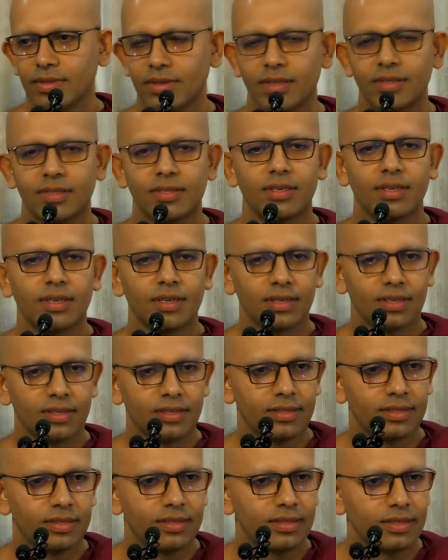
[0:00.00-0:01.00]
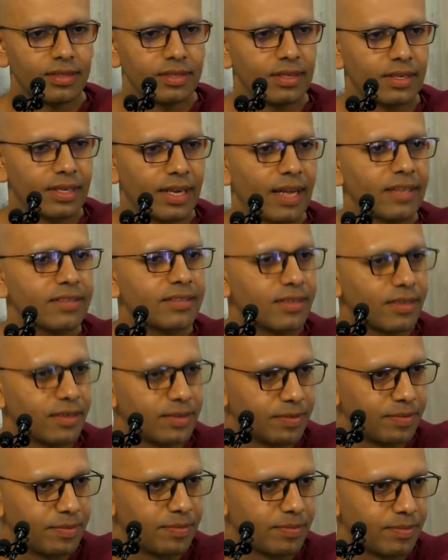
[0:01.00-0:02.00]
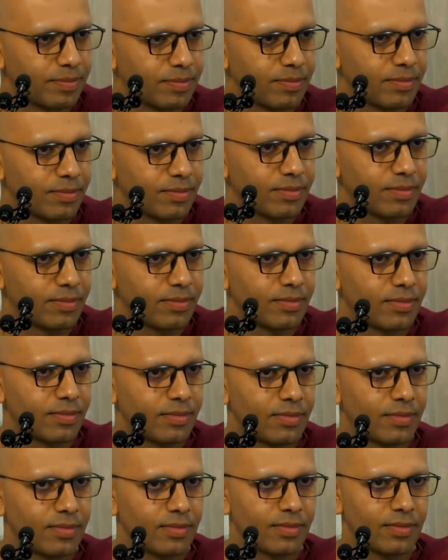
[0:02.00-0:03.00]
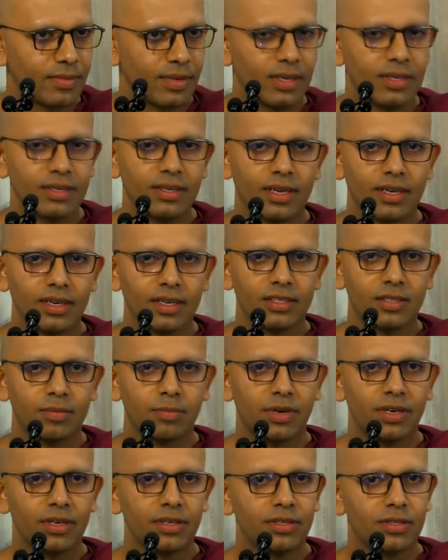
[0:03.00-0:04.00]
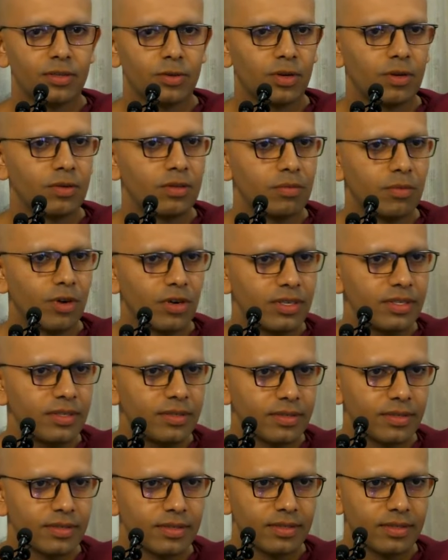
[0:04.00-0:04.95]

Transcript: It's a cancer, right? And it's spread throughout the body.